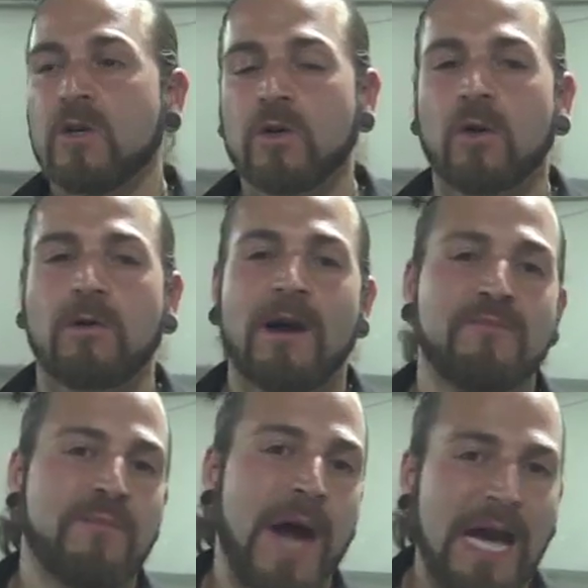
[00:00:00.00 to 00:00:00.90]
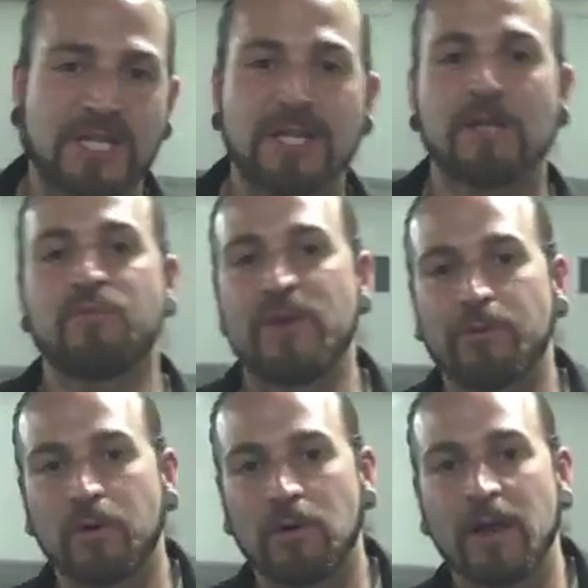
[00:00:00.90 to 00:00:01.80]
who go around bashing
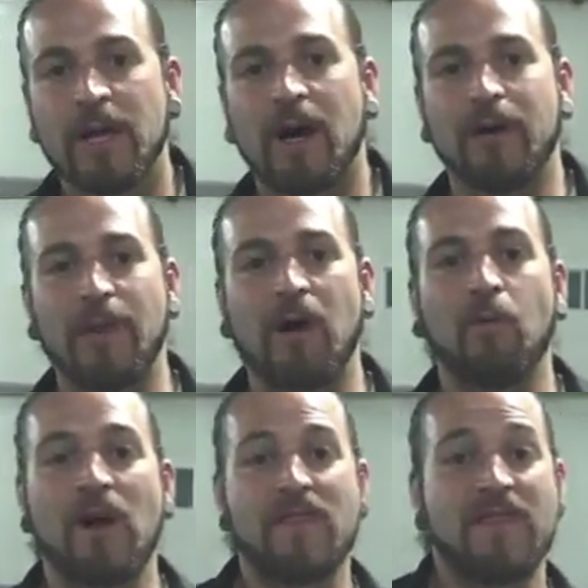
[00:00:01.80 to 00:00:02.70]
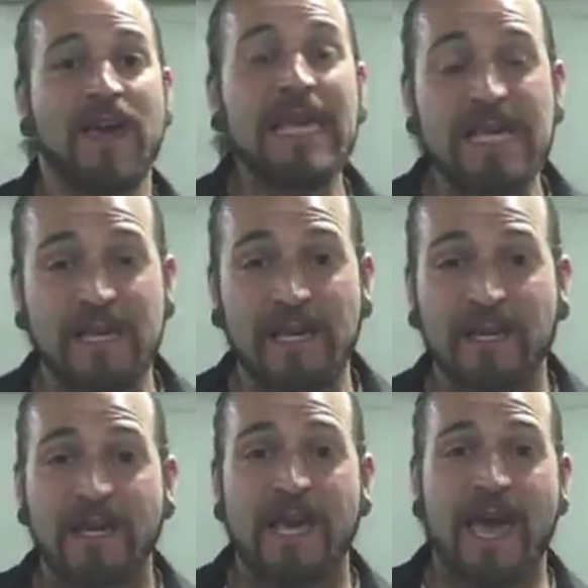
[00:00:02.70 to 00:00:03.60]
people about what they eat
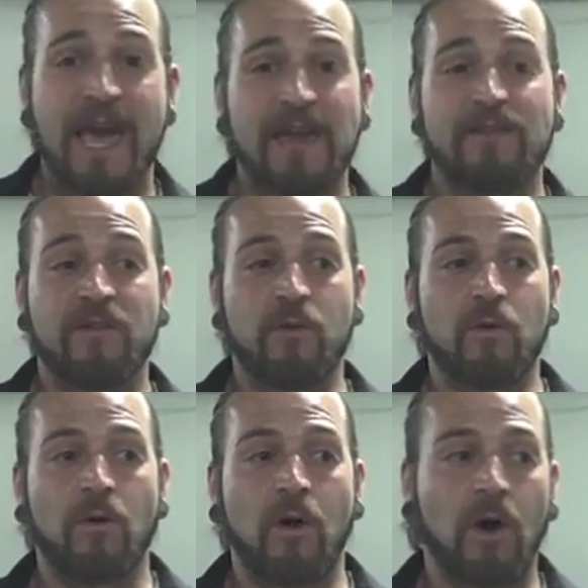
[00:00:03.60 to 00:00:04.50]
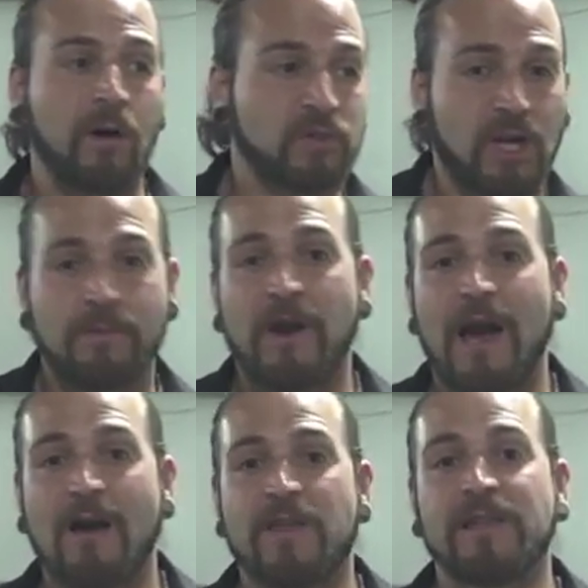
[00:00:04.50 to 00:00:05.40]
and talk about
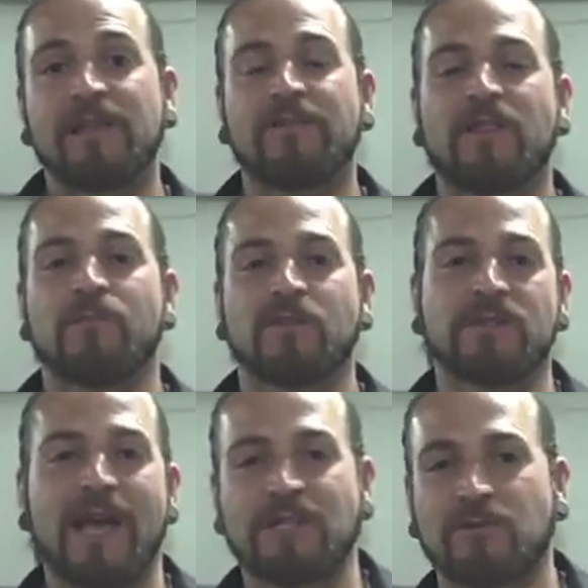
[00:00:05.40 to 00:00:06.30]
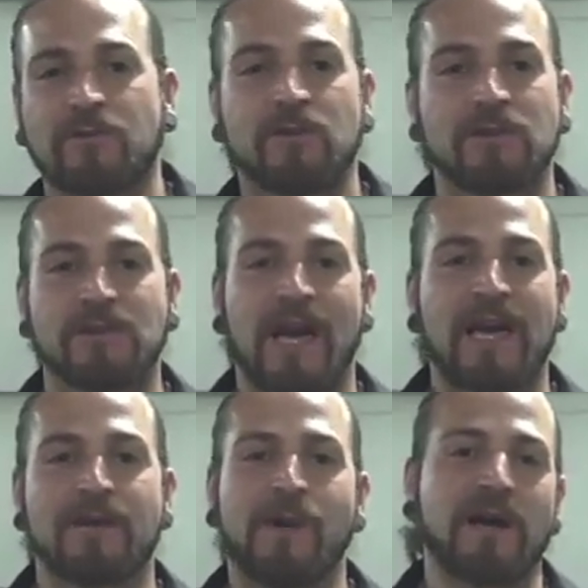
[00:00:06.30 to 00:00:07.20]
how they live on the most natural
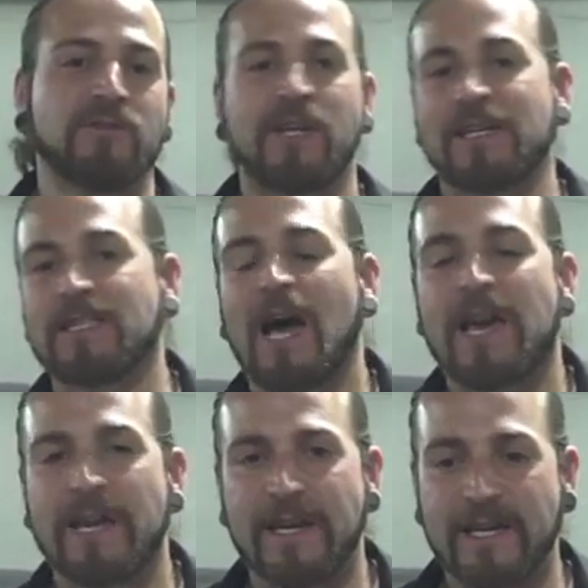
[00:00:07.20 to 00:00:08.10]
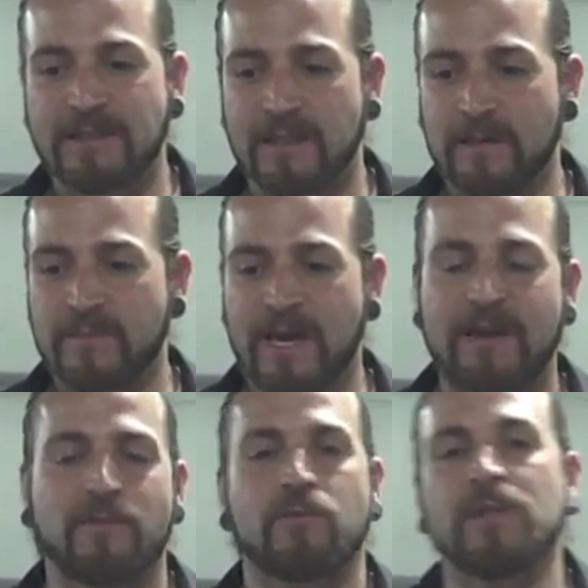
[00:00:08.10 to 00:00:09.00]
diet, biogenic diet, and they
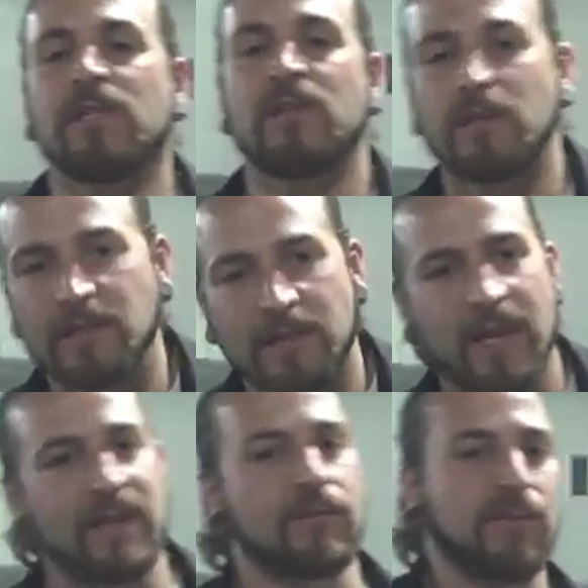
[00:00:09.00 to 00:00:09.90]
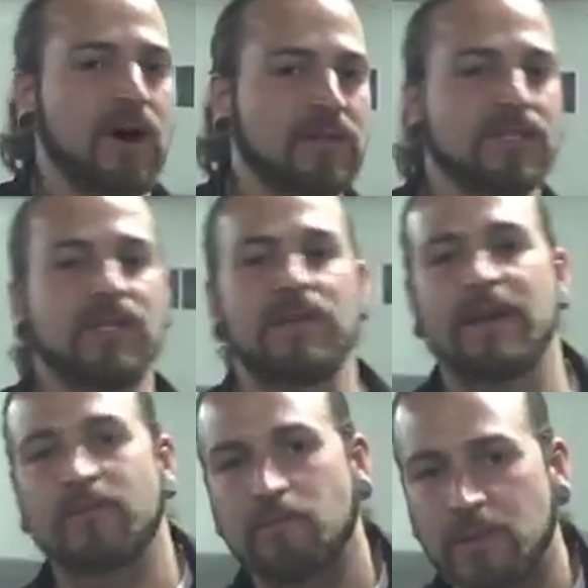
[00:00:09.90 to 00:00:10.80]
haven't really looked at the anthropology, they
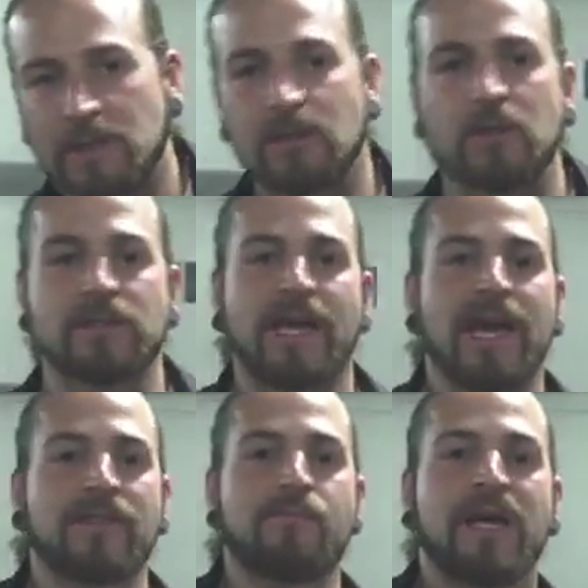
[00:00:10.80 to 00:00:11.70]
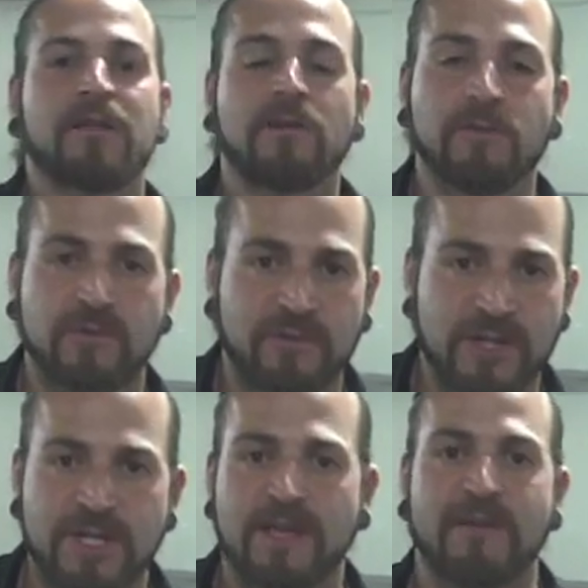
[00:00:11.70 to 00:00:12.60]
haven't really looked at the
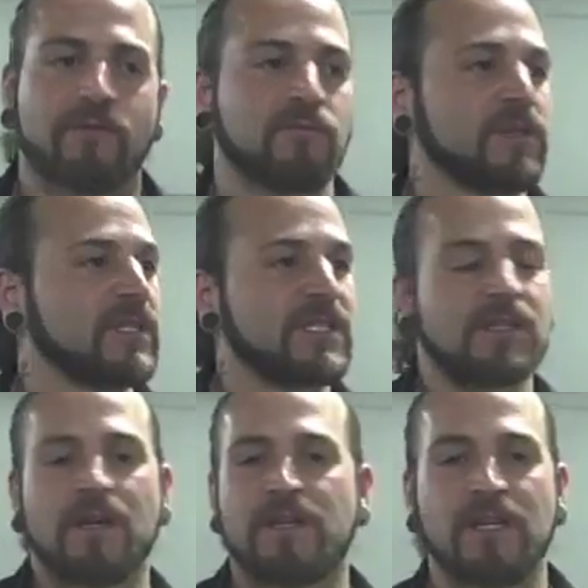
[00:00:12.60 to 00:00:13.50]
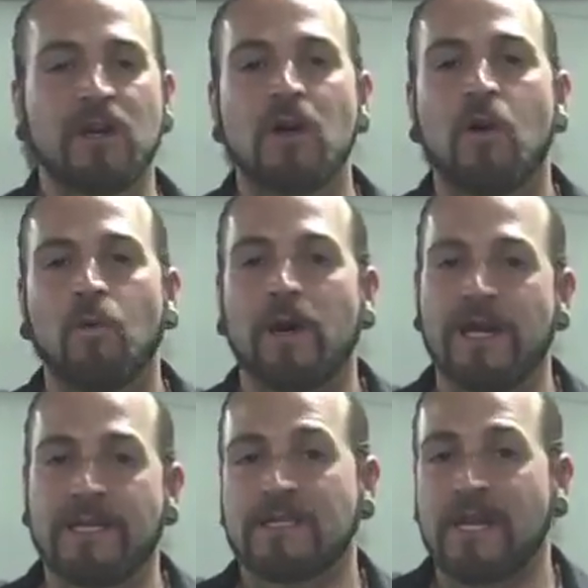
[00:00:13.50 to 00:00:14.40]
paleonutrition, they haven't really studied what
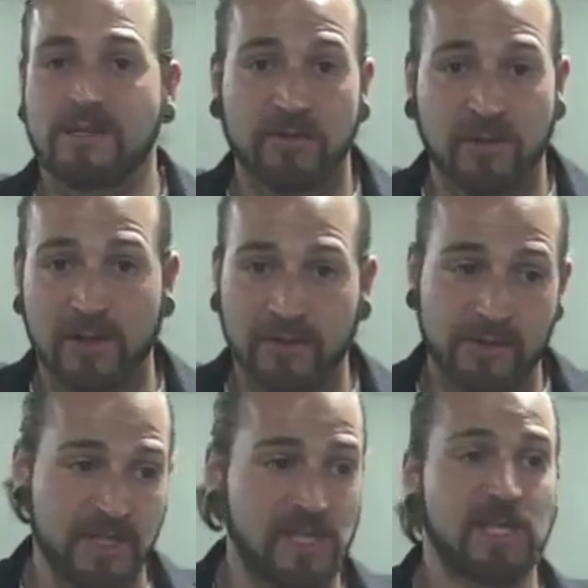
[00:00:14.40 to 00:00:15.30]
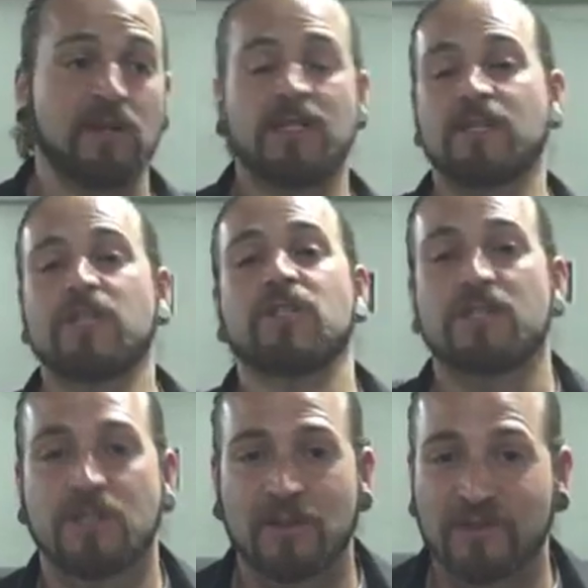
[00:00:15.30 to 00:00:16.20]
ancestral cultures eat,
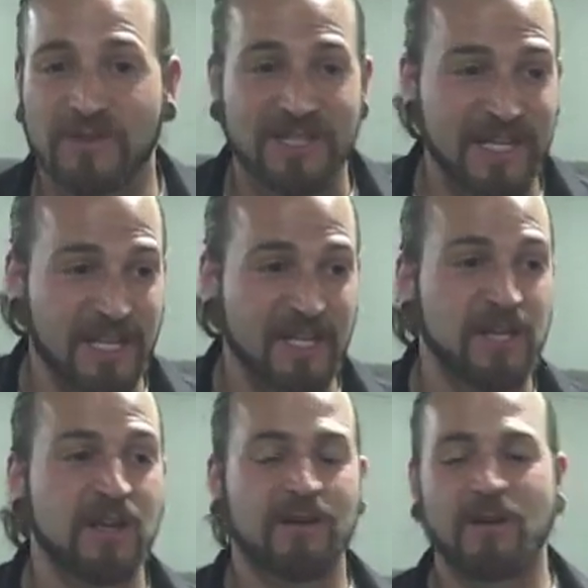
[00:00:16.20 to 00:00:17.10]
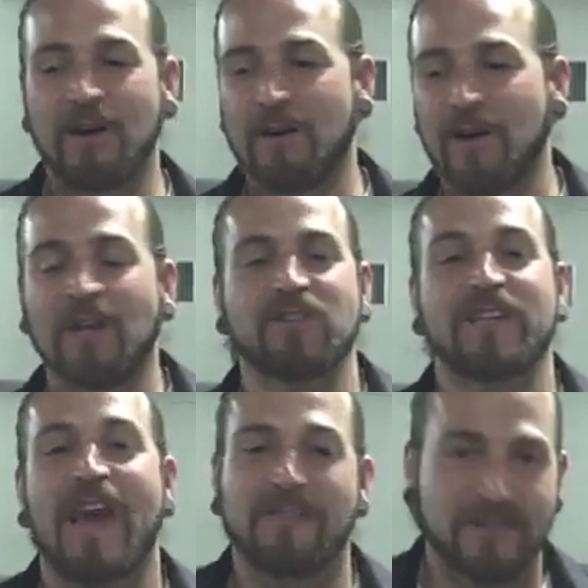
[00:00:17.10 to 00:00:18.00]
indigenous cultures eat,
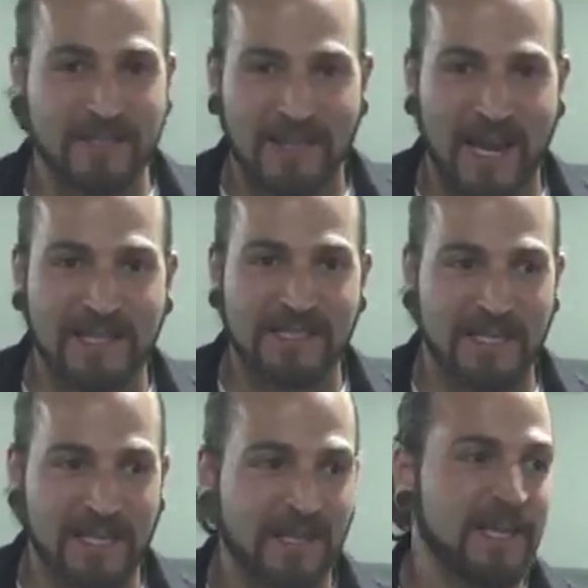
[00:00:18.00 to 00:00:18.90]
hunter-gatherer societies eat.